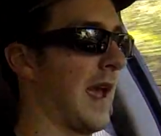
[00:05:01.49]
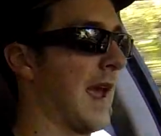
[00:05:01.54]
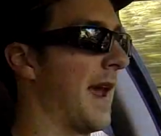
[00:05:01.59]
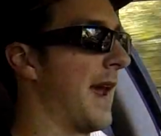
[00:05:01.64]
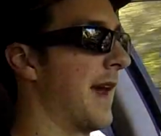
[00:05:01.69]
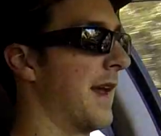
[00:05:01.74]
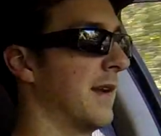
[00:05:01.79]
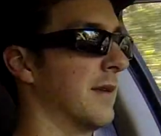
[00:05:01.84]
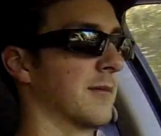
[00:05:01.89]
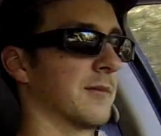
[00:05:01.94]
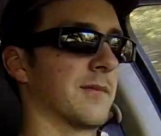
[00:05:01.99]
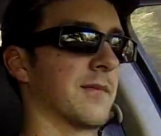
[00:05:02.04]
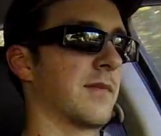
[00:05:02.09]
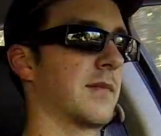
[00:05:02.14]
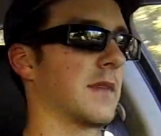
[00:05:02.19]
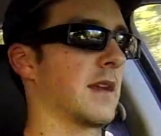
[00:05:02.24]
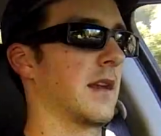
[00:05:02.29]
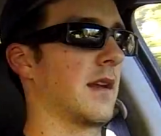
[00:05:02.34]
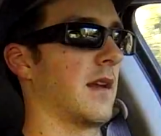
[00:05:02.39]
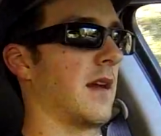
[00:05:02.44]
And
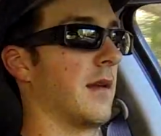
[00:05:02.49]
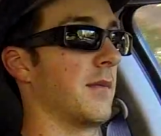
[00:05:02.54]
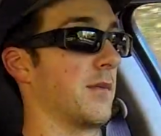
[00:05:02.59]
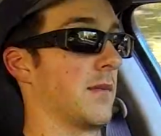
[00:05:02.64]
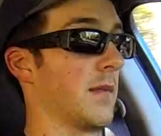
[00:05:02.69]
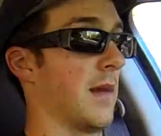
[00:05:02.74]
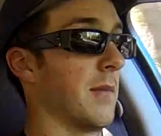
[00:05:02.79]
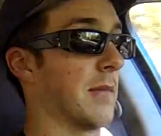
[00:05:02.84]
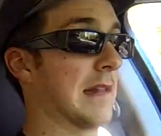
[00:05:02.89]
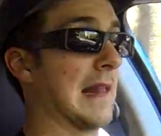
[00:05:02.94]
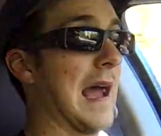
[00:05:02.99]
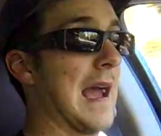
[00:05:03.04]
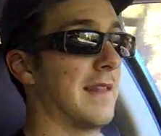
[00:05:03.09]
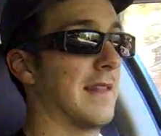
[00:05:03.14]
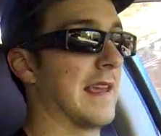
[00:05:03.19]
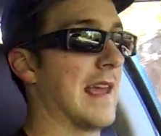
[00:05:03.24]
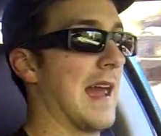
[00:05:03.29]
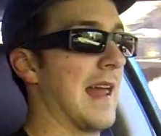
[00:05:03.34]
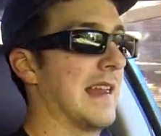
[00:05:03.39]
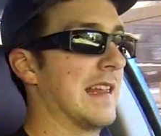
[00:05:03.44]
I'm glad
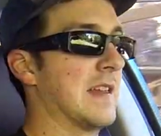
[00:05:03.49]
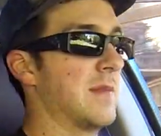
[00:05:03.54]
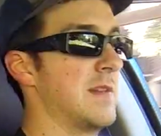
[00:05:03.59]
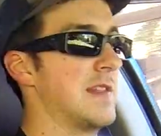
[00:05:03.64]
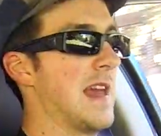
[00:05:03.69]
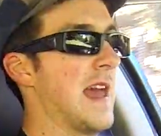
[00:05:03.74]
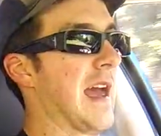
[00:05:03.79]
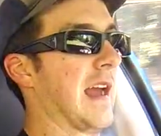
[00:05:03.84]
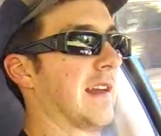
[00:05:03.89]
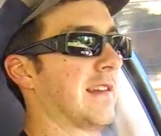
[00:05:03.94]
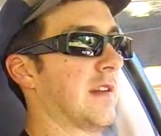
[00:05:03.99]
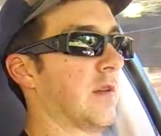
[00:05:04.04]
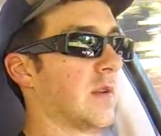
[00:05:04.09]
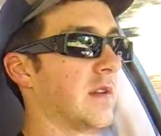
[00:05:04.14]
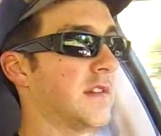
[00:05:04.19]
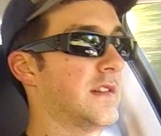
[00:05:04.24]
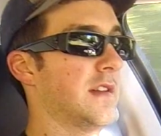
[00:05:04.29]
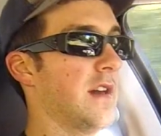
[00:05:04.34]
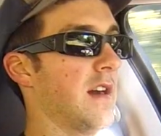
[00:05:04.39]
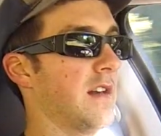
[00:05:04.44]
the guy didn't give me that, because that
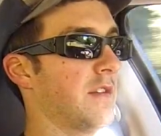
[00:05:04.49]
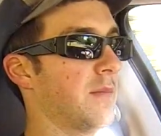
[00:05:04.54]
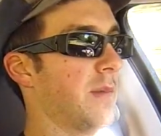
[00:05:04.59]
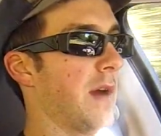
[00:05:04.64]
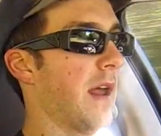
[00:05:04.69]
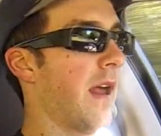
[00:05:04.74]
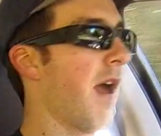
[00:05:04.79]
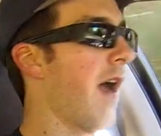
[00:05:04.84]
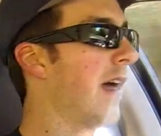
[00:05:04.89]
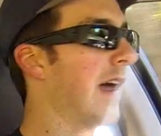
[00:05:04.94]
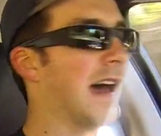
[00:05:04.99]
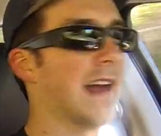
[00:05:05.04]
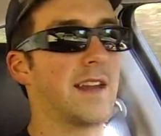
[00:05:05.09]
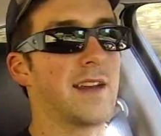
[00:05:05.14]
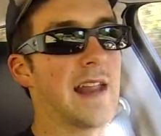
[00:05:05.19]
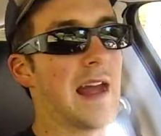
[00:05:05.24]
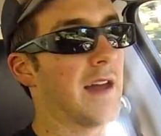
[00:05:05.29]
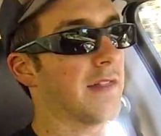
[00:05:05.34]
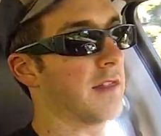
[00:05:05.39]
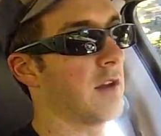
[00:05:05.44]
sucked. But I
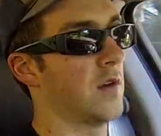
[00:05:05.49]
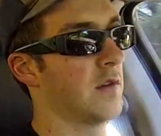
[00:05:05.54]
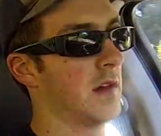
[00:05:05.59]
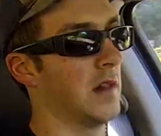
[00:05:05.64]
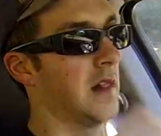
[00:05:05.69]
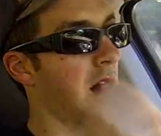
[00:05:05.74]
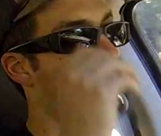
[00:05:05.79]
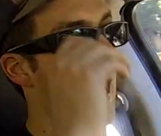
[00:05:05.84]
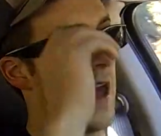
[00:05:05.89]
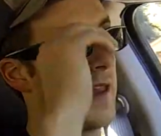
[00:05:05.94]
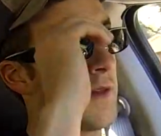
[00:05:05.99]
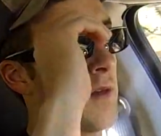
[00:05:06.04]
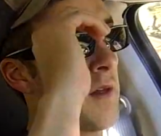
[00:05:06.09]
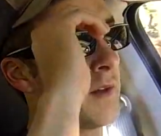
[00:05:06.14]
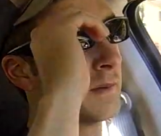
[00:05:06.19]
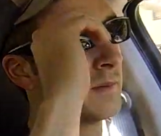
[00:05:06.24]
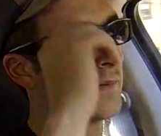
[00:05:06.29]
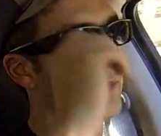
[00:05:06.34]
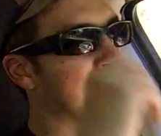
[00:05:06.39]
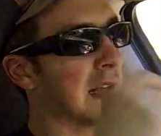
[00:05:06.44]
got out there on the lot,
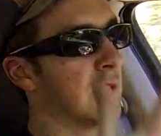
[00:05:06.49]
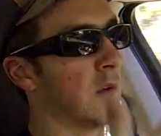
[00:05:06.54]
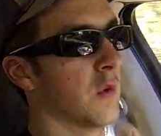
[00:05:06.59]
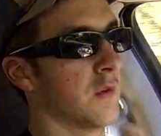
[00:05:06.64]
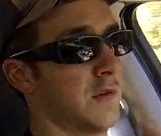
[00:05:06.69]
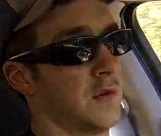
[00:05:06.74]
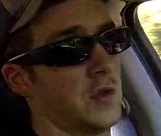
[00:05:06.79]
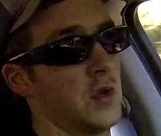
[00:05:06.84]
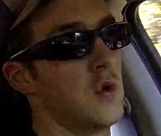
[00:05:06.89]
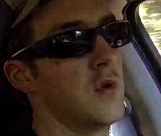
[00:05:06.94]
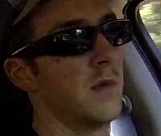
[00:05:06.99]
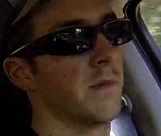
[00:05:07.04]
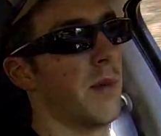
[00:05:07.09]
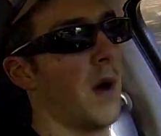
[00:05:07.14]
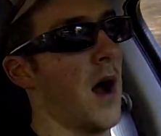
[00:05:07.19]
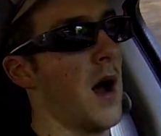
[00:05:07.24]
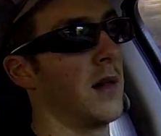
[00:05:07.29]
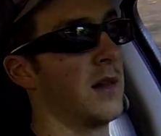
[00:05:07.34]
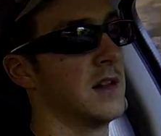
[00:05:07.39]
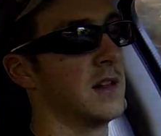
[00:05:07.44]
and there was 2
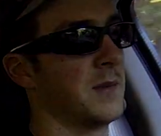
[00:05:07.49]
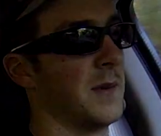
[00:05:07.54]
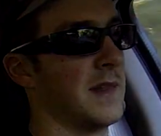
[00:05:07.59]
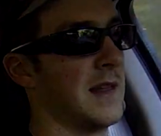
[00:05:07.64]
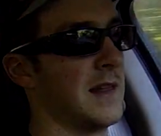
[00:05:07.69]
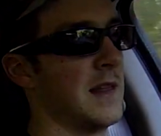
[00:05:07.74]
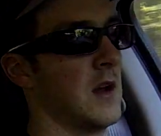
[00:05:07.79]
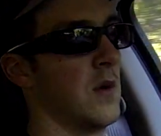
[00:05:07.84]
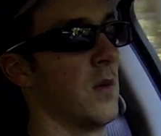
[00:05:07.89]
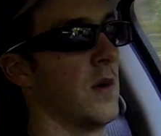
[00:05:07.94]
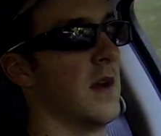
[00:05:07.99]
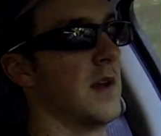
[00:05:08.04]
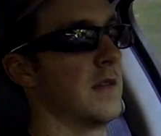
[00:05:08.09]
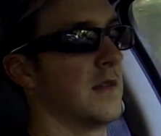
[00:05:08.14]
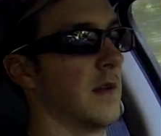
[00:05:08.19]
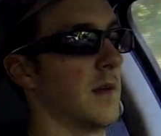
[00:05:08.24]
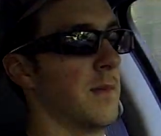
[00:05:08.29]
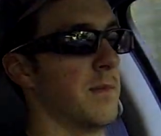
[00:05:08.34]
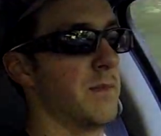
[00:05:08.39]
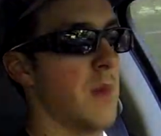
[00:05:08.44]
Impalas, but then there
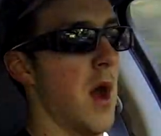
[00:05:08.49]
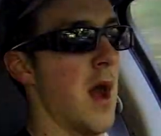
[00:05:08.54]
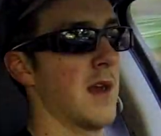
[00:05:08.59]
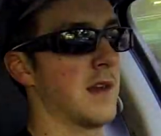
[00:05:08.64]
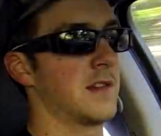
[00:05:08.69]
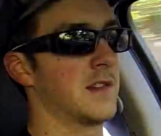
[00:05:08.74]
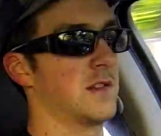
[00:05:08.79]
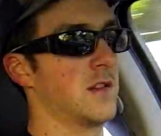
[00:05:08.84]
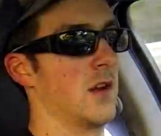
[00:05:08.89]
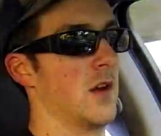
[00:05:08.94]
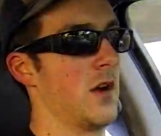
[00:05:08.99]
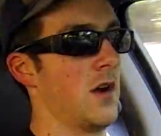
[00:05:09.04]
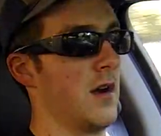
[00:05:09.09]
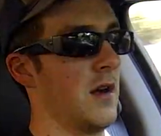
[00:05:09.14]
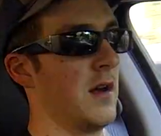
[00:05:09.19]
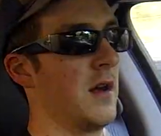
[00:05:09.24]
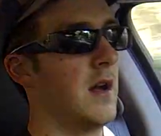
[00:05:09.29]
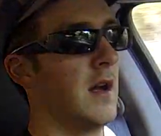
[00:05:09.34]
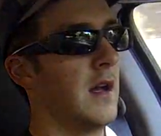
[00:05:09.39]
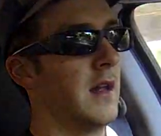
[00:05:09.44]
was a
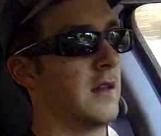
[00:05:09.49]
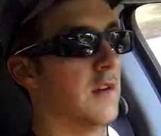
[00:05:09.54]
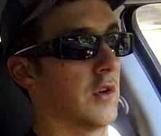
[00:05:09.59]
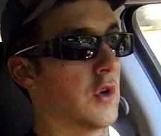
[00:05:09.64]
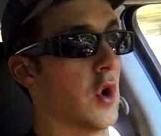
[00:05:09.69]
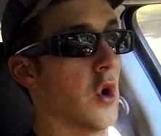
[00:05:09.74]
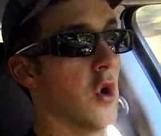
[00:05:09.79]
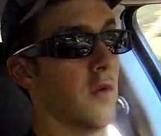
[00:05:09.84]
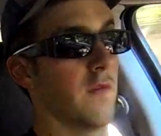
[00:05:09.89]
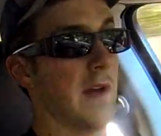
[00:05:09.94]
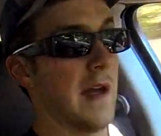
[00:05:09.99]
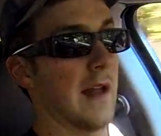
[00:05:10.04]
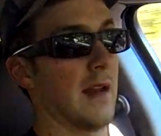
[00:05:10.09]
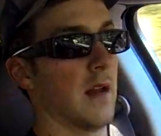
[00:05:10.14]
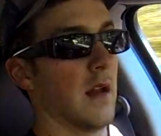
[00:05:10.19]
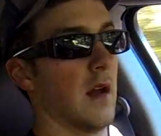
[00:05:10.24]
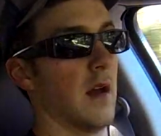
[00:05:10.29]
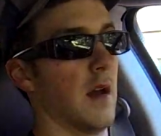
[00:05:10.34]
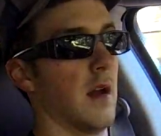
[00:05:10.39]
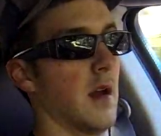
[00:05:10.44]
Boxster, the Corvette
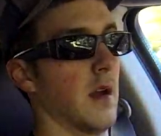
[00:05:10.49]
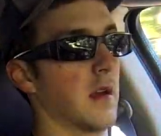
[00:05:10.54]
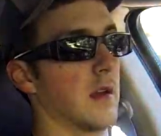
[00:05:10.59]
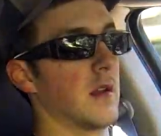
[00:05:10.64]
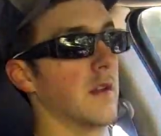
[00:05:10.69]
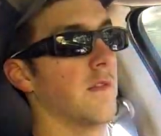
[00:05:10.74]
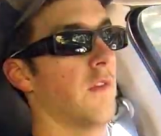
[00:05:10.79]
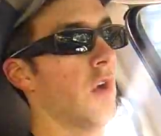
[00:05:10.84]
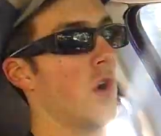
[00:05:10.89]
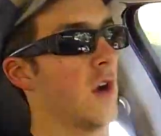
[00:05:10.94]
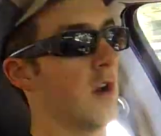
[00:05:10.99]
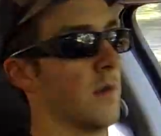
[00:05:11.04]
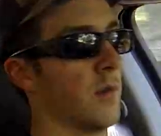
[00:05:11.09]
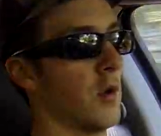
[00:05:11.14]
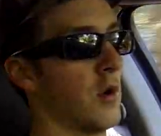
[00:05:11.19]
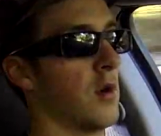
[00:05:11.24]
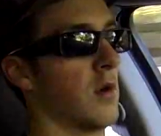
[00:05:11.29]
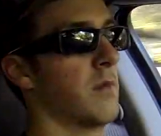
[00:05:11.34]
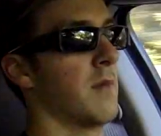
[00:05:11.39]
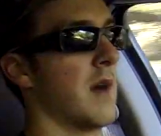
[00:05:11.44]

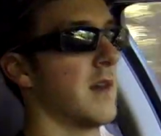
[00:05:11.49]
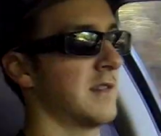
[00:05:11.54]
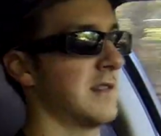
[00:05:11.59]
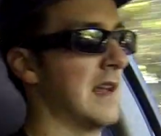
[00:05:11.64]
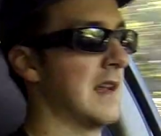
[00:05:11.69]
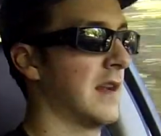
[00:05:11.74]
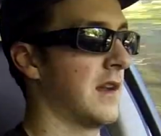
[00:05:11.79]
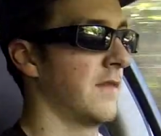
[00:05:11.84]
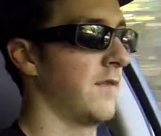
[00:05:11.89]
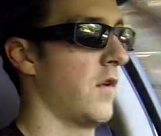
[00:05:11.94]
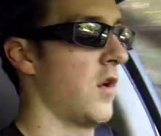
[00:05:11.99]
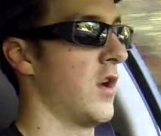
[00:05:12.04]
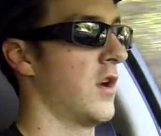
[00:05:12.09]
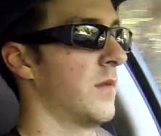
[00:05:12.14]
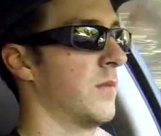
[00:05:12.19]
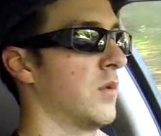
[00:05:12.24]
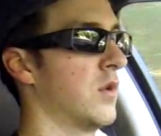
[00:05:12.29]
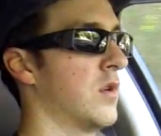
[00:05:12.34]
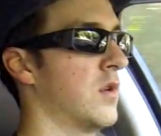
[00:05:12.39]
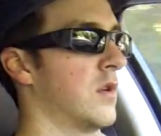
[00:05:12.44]
convertible, Mustang
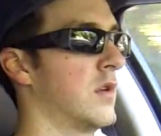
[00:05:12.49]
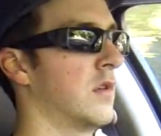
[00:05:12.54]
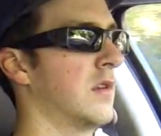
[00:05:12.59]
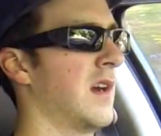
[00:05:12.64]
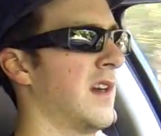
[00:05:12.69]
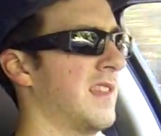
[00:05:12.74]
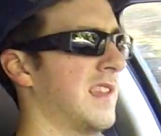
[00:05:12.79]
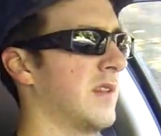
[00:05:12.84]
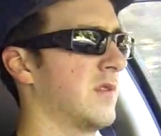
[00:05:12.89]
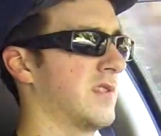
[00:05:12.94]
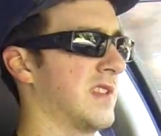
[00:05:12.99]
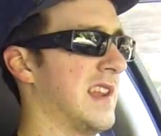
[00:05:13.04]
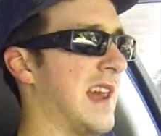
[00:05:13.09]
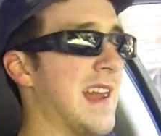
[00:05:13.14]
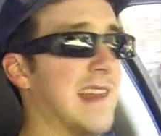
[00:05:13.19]
convertible, I think it was a